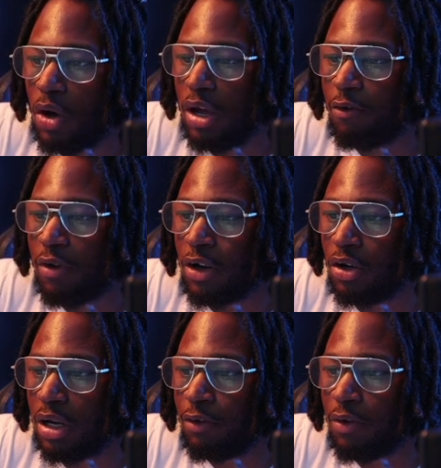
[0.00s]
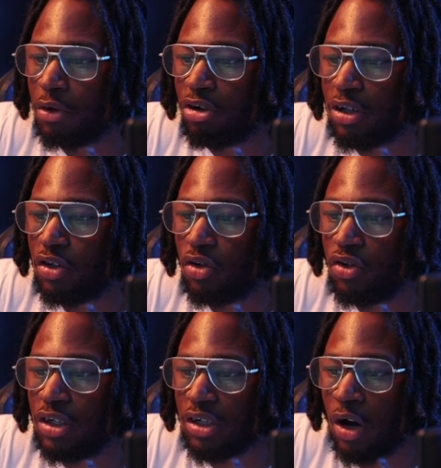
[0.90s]
If I would try to use
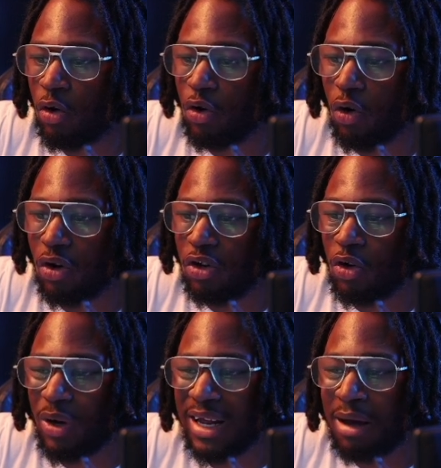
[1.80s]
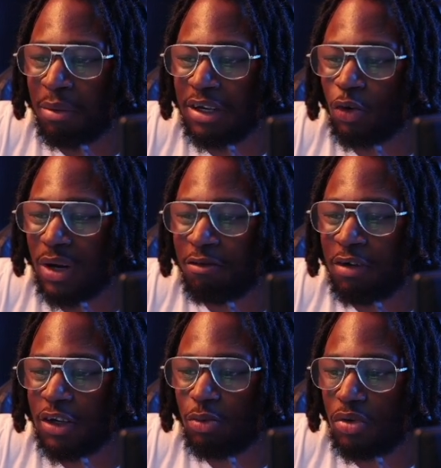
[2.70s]
this, you don't get that much. It's not that
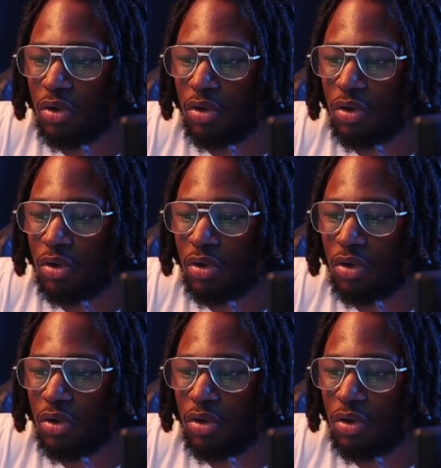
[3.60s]
flexible.